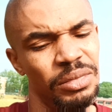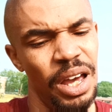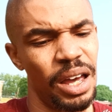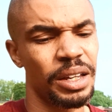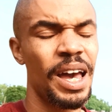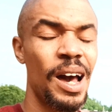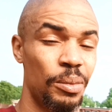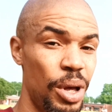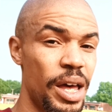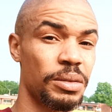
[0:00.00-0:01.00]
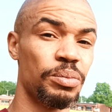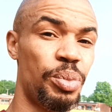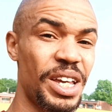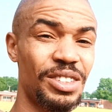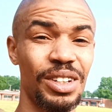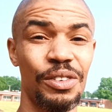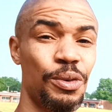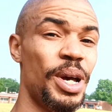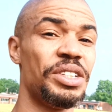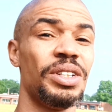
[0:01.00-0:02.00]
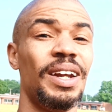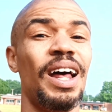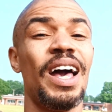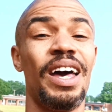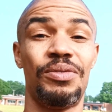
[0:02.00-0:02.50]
Hey, but based on the information that I